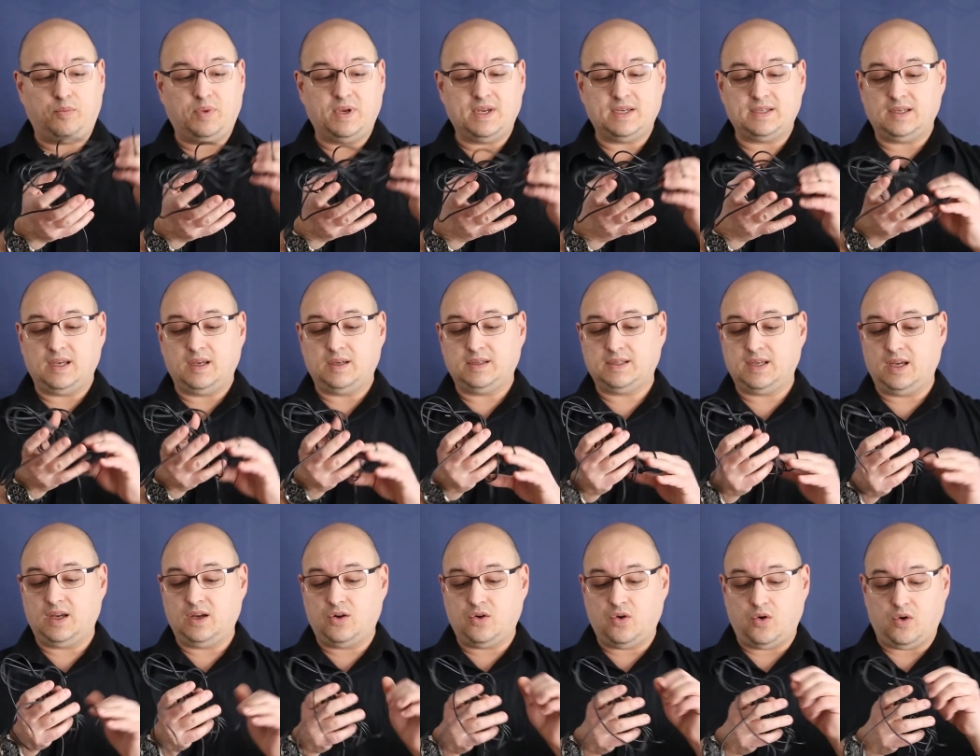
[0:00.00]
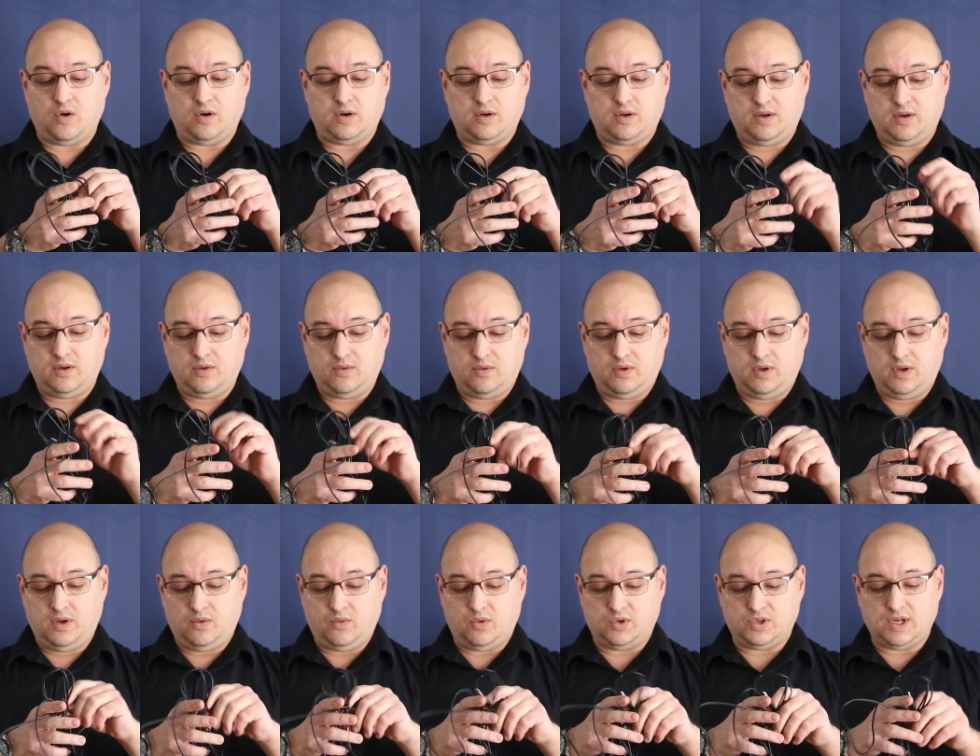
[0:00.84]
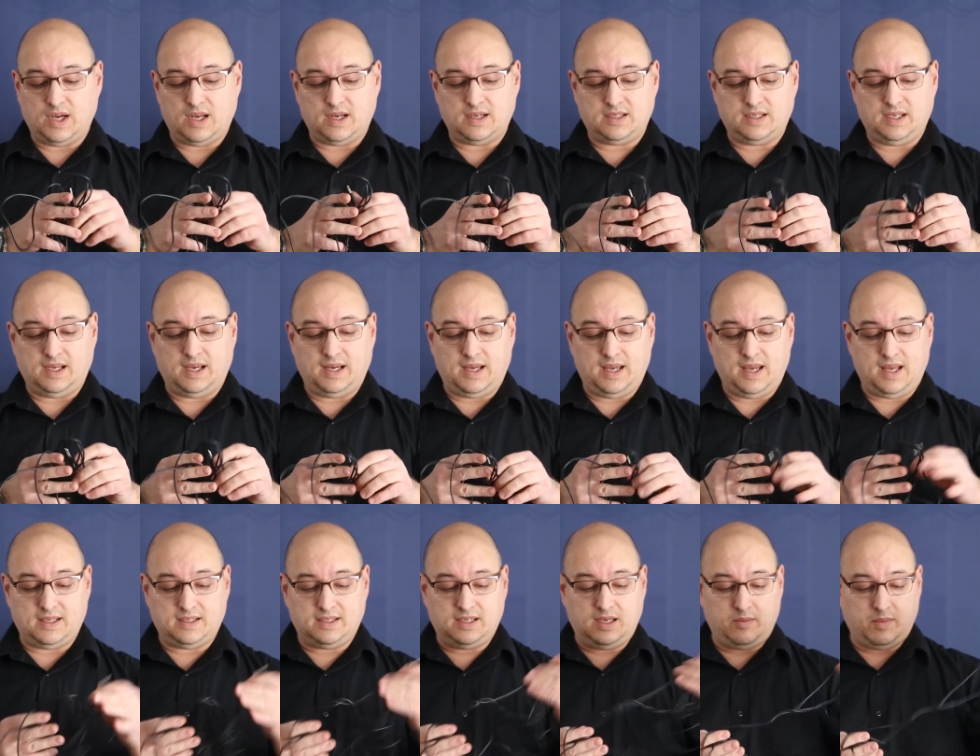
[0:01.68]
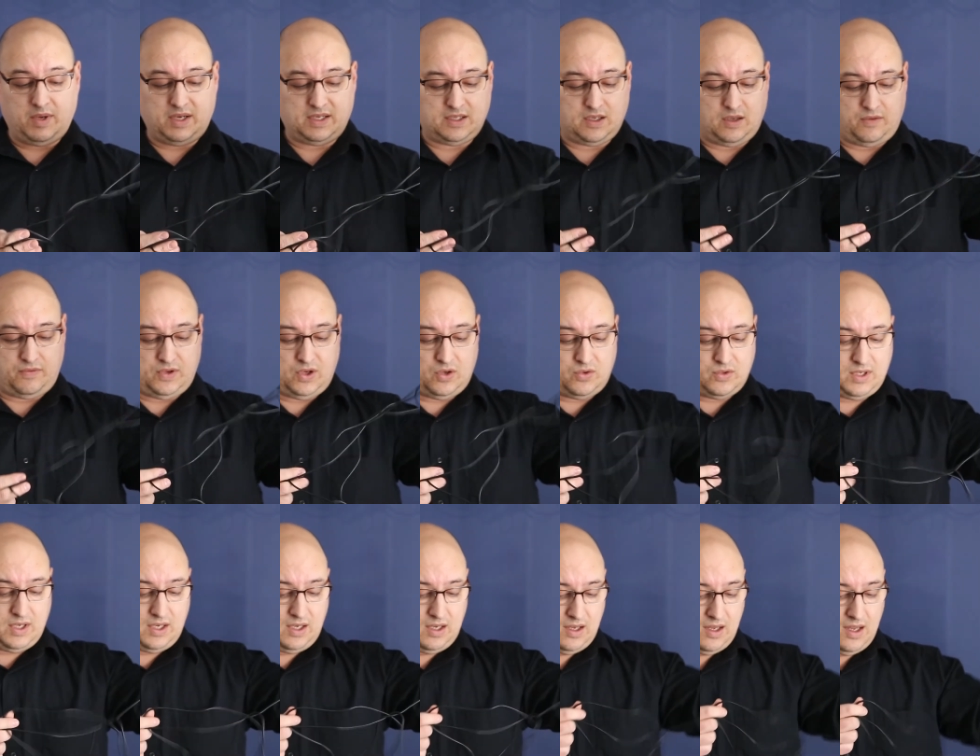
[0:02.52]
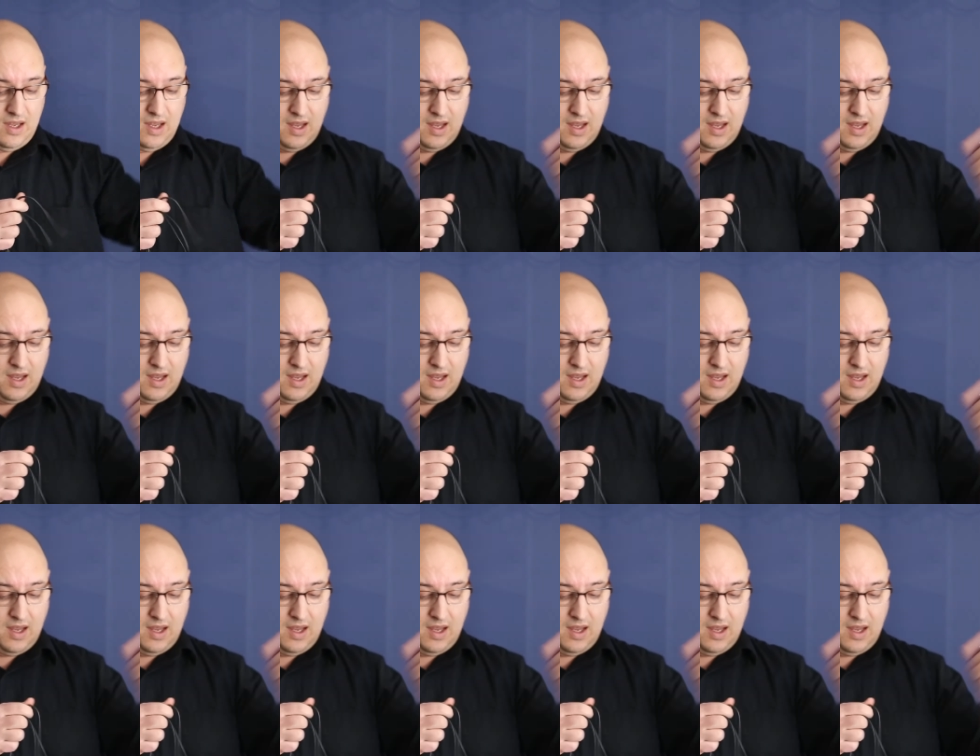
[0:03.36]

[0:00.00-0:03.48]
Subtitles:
PC sync cord, which honestly I can't see myself using.